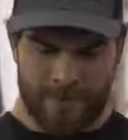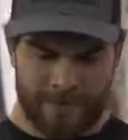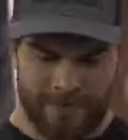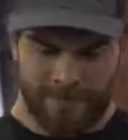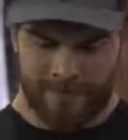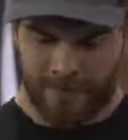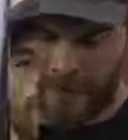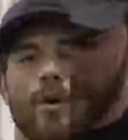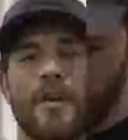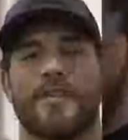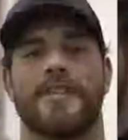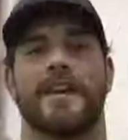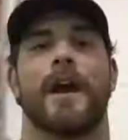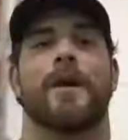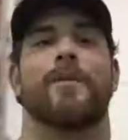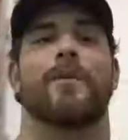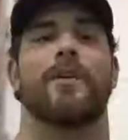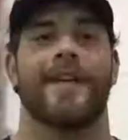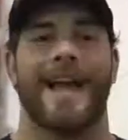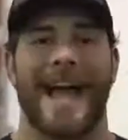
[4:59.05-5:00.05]
Now, one thing
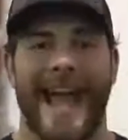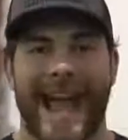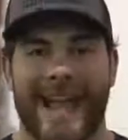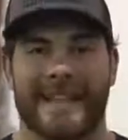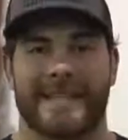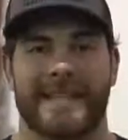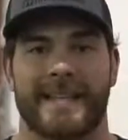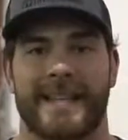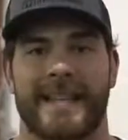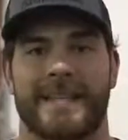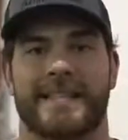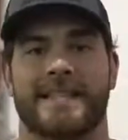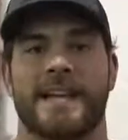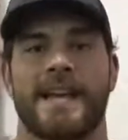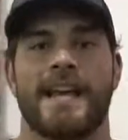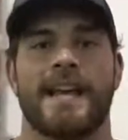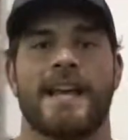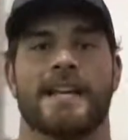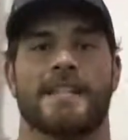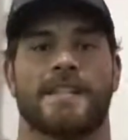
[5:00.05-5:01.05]
I will add to
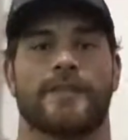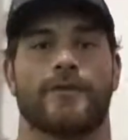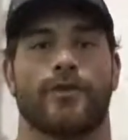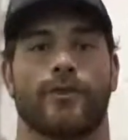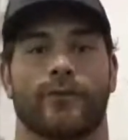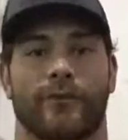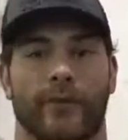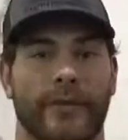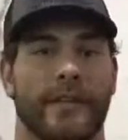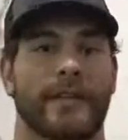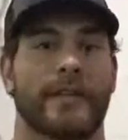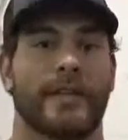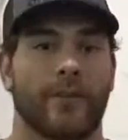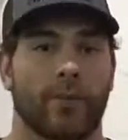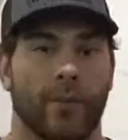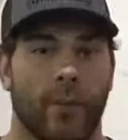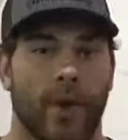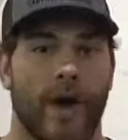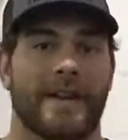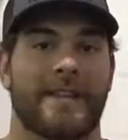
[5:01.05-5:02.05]
this is if you really
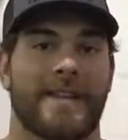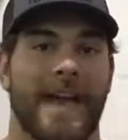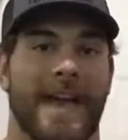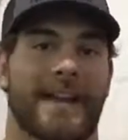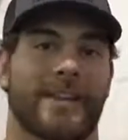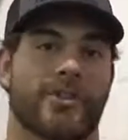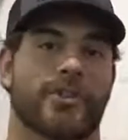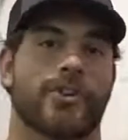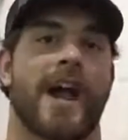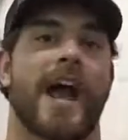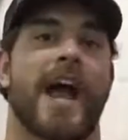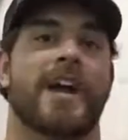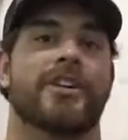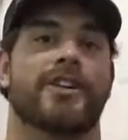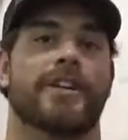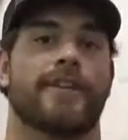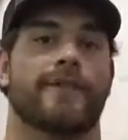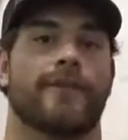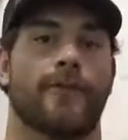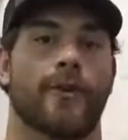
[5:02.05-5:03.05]
want that
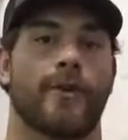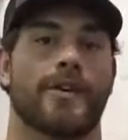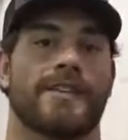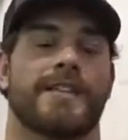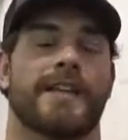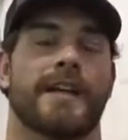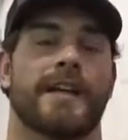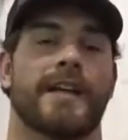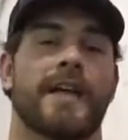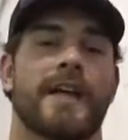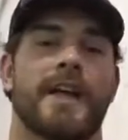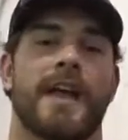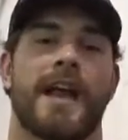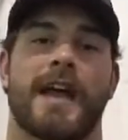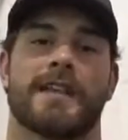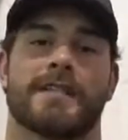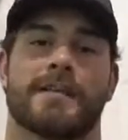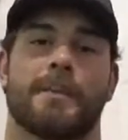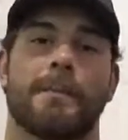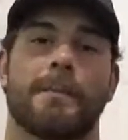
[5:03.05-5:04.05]
contraction and forcing as